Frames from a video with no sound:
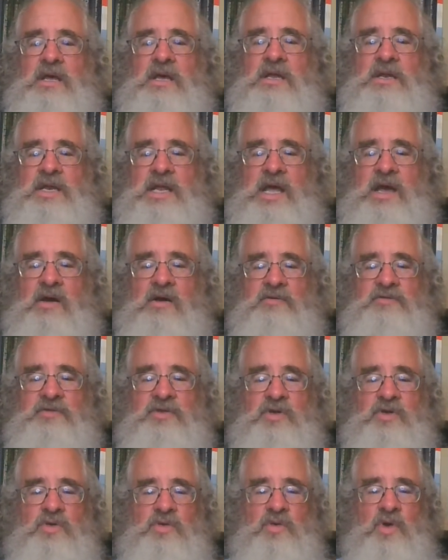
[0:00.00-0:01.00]
Now, if
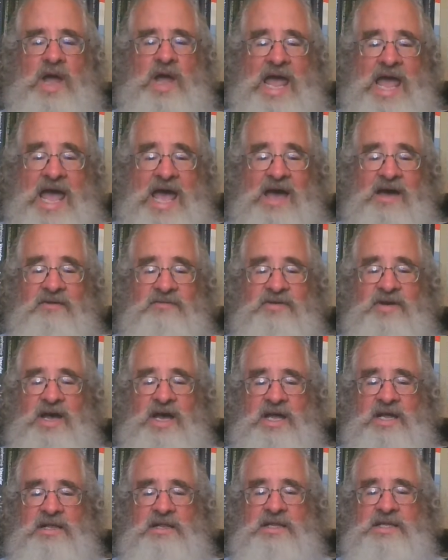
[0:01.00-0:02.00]
you have
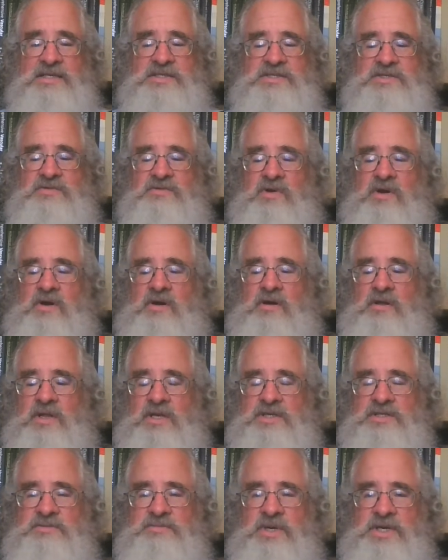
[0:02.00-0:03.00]
high cholesterol
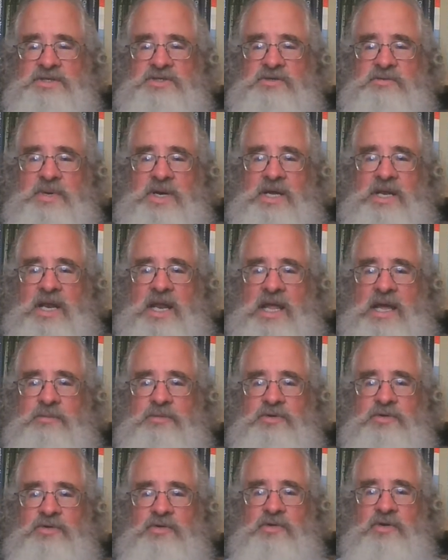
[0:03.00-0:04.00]
as measured by
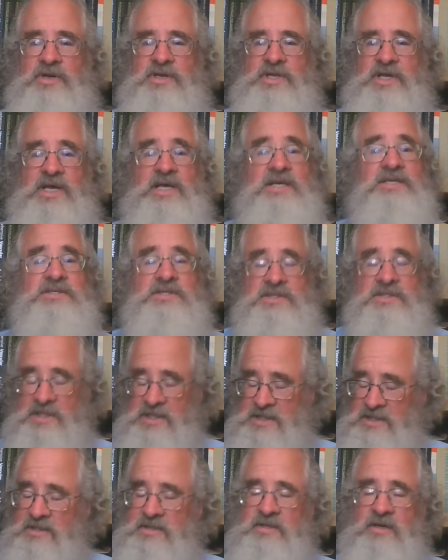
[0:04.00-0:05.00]
laboratory tests, you
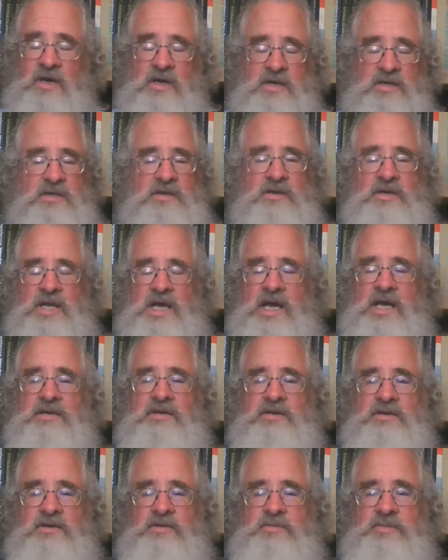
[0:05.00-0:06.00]
need to talk to your
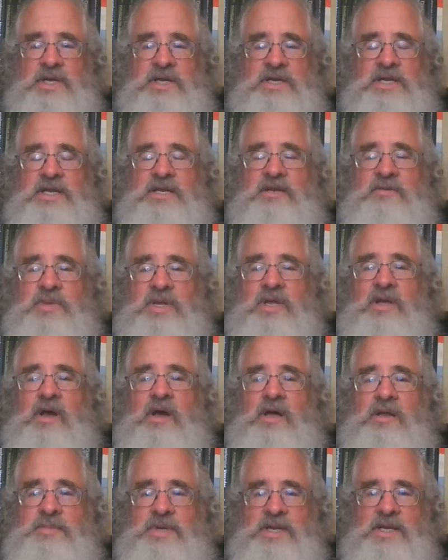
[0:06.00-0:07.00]
doctor. You may need to be
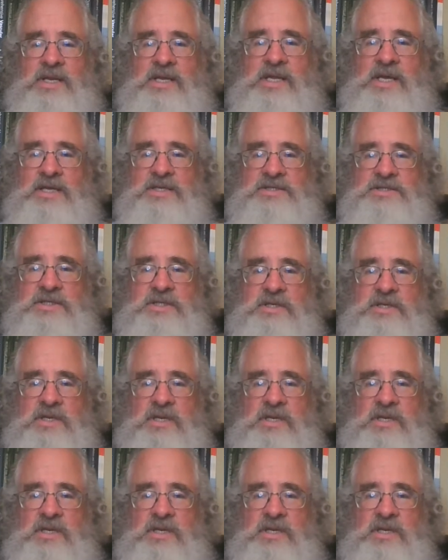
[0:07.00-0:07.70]
on medication.